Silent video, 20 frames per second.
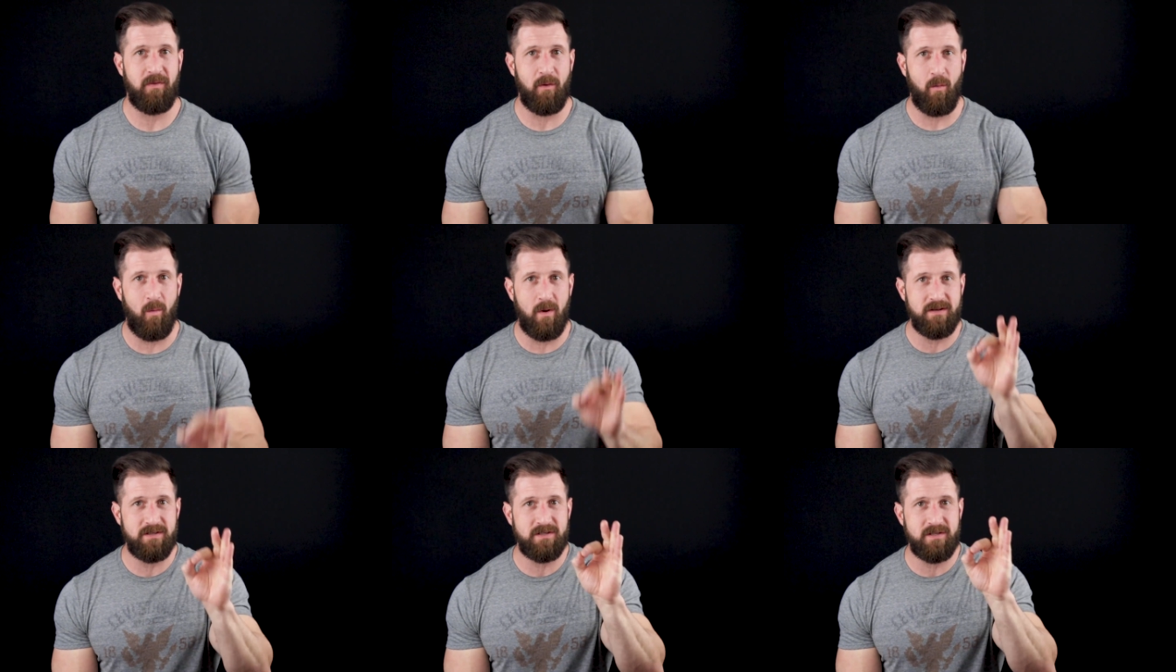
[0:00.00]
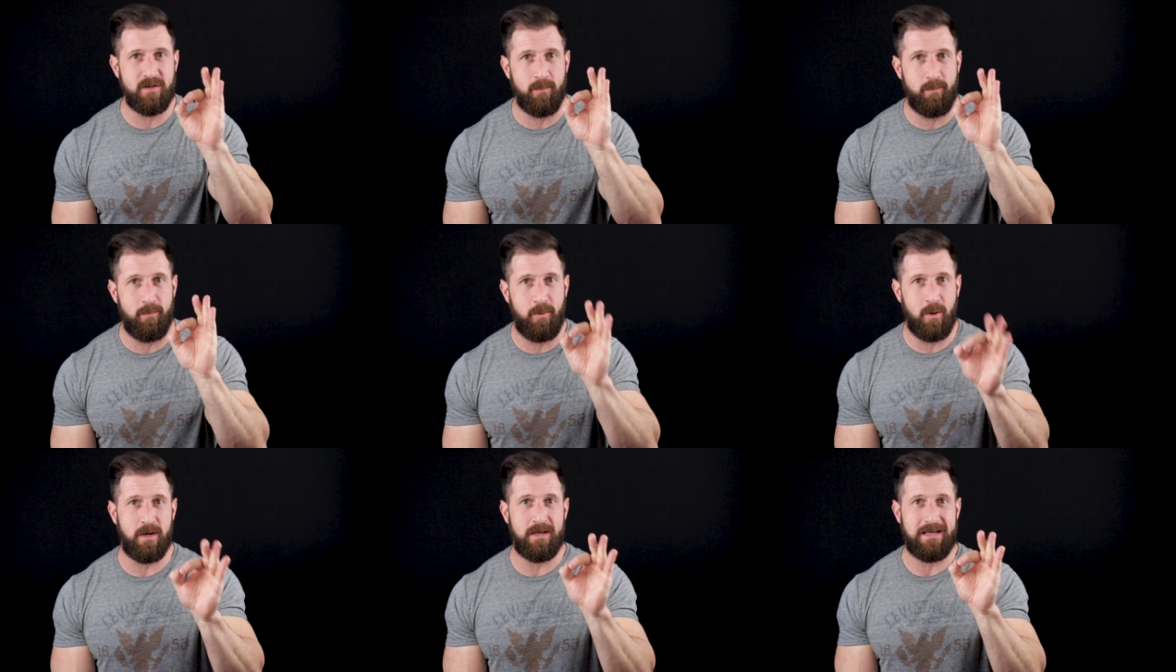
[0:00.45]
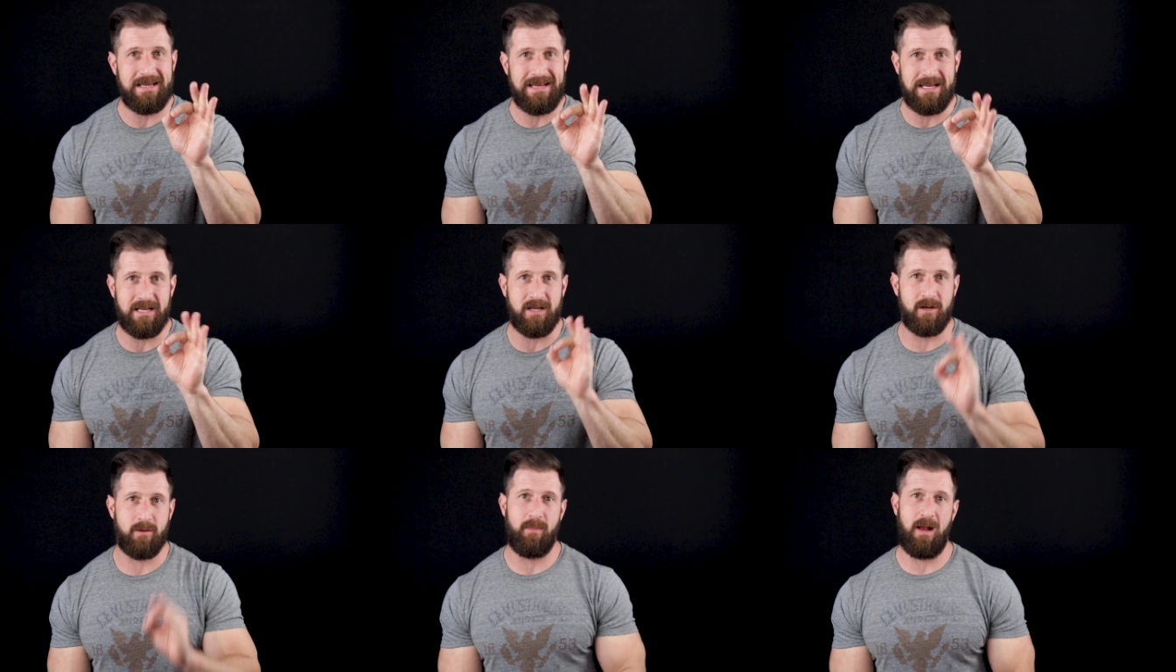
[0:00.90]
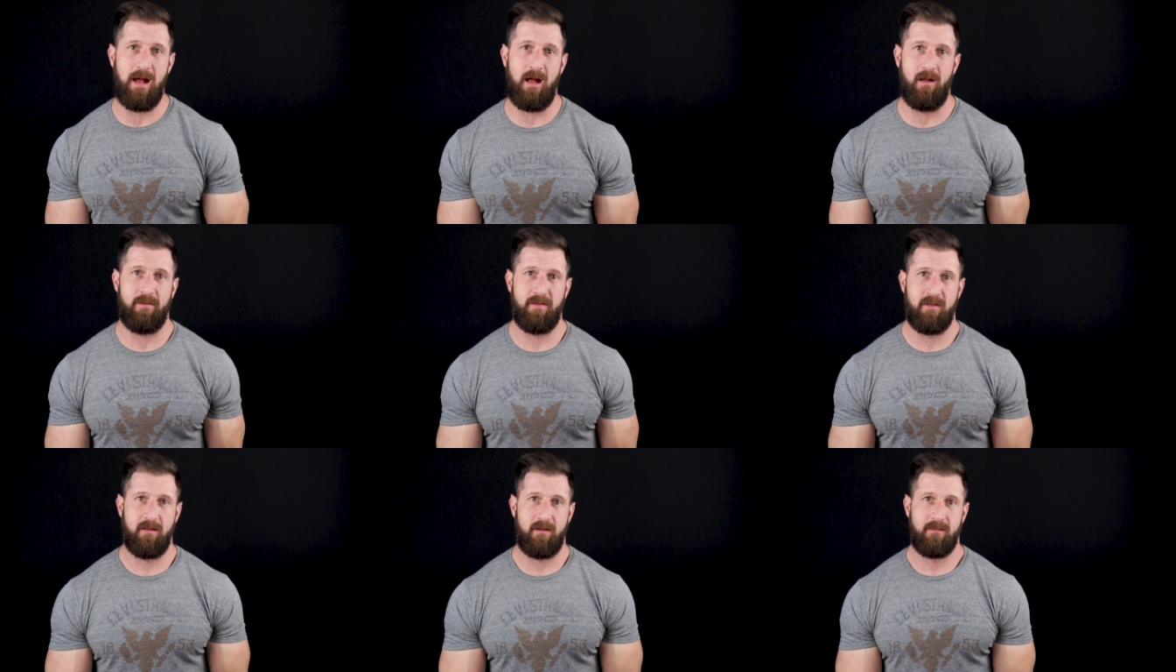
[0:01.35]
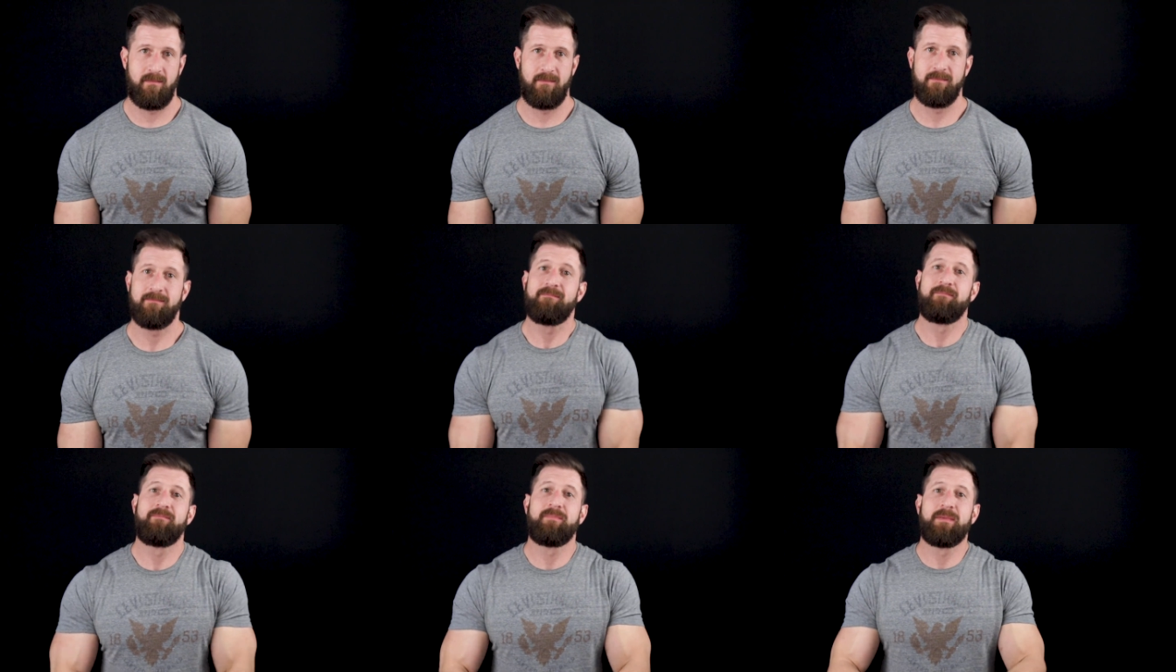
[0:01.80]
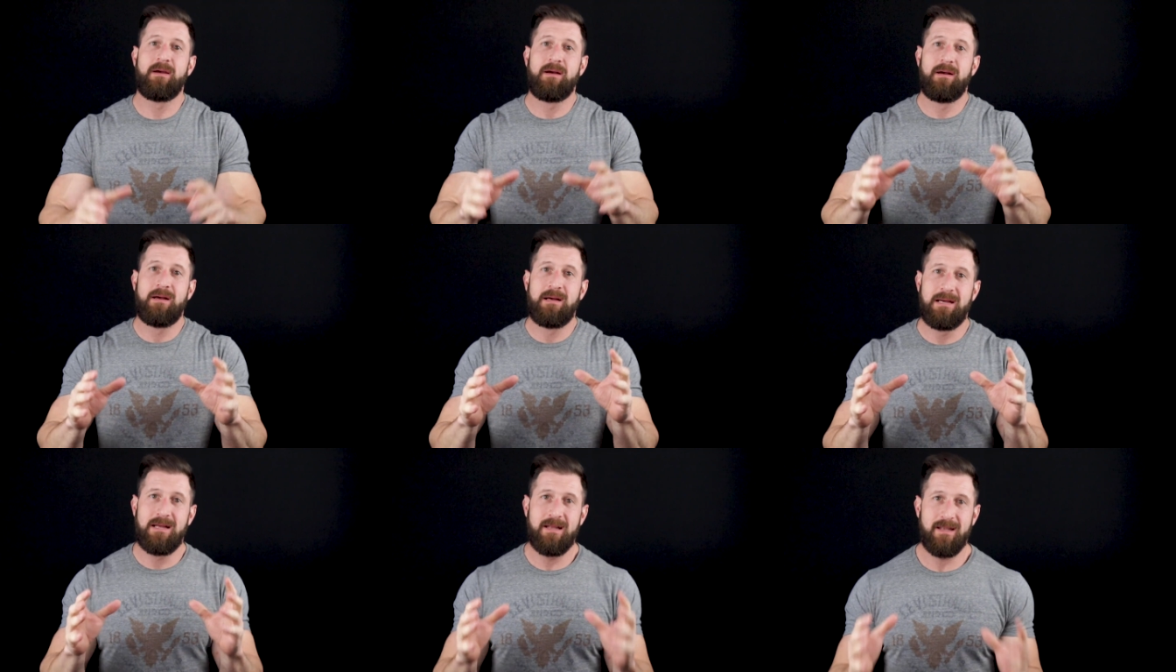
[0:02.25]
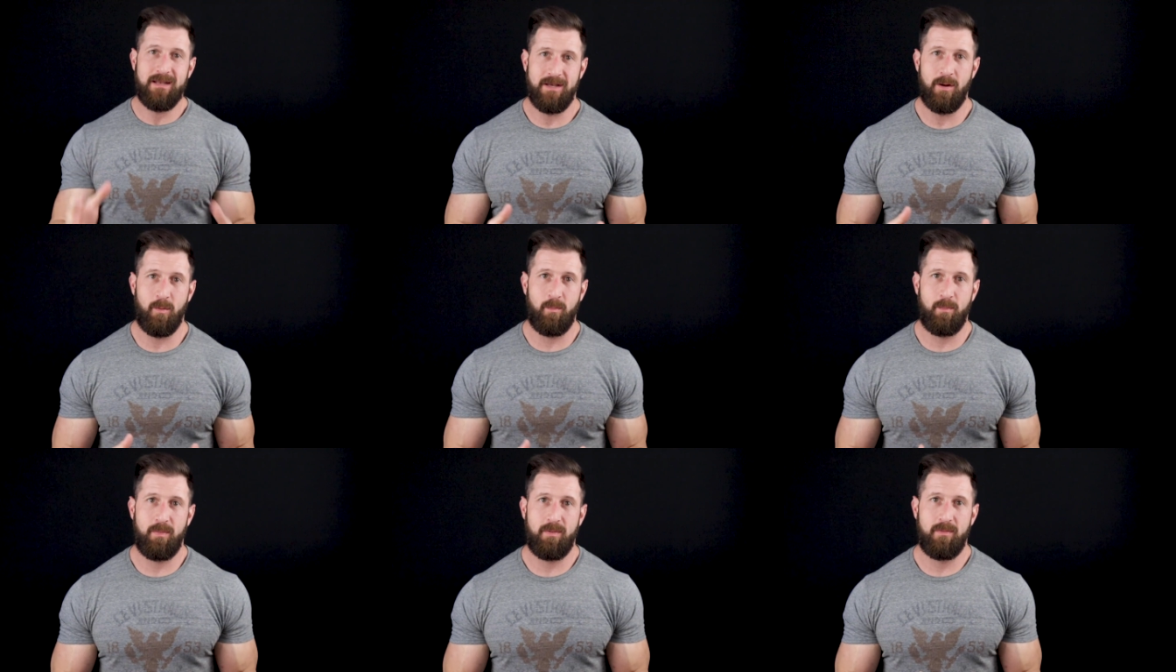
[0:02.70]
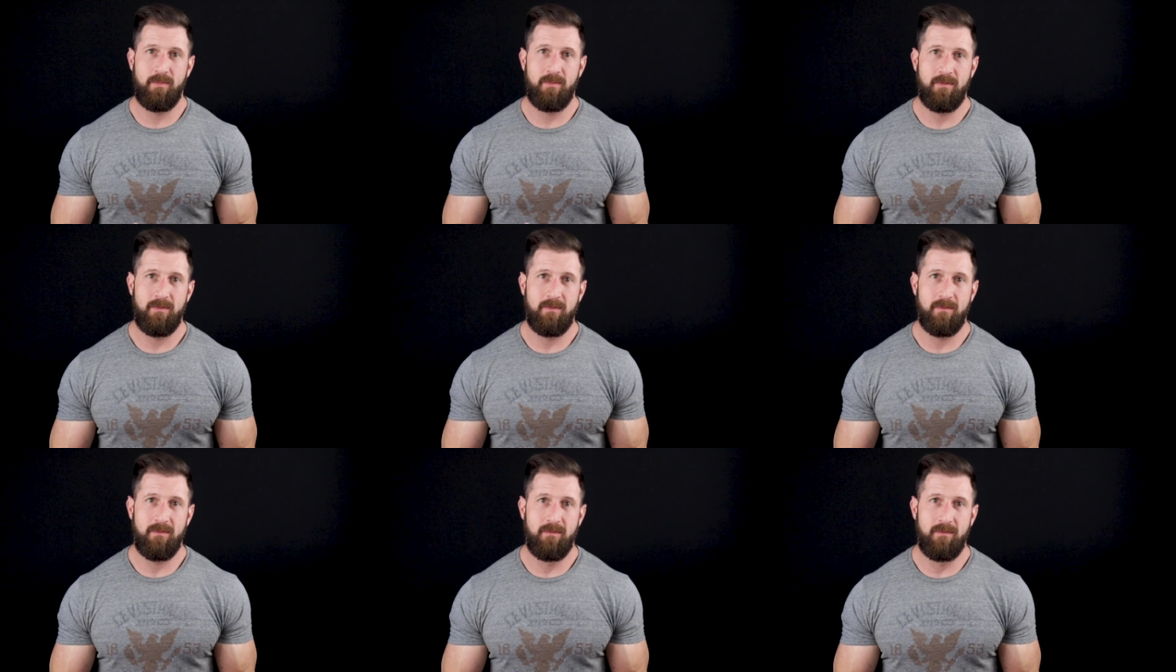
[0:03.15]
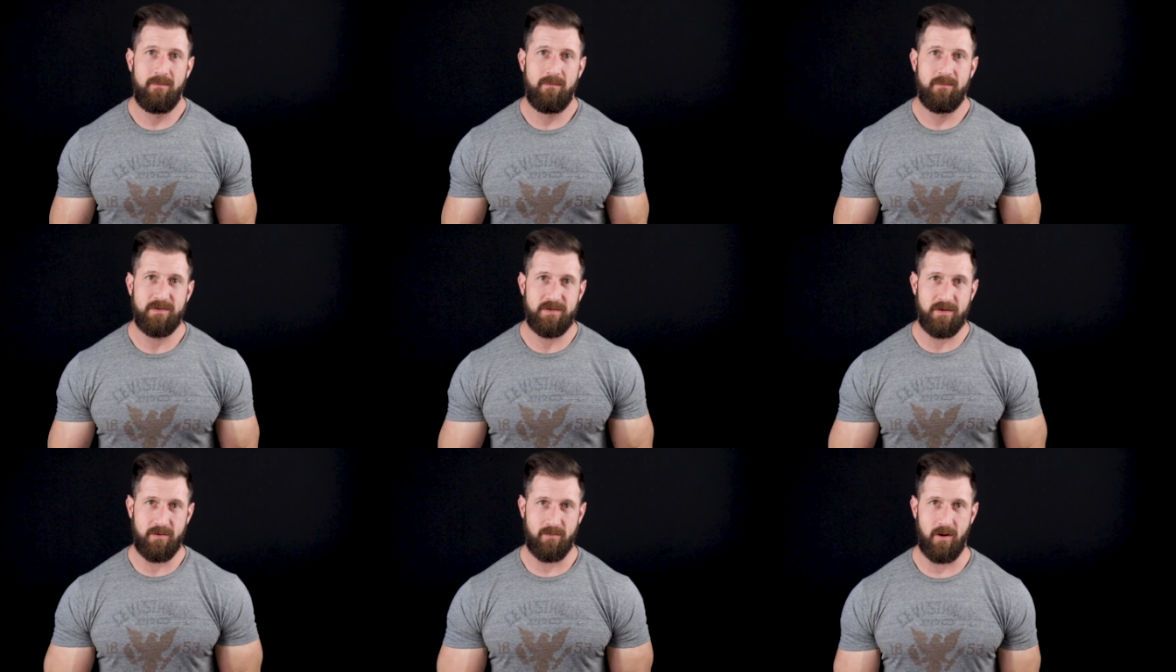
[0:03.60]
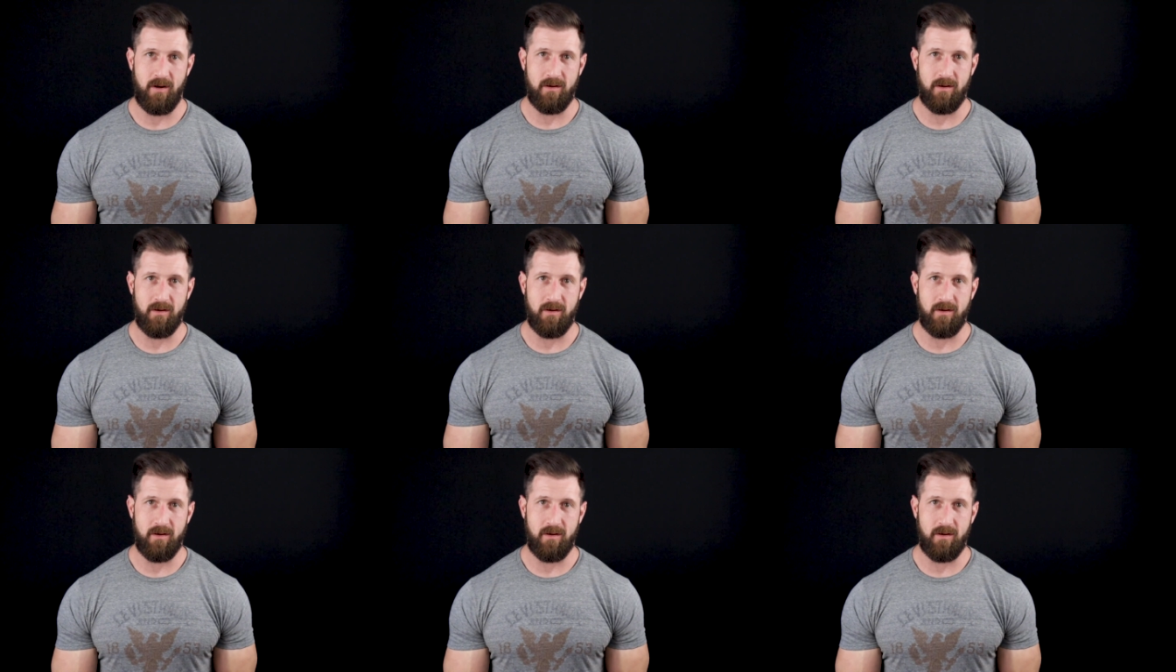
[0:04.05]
The ones you put in your mouth. Nope. Still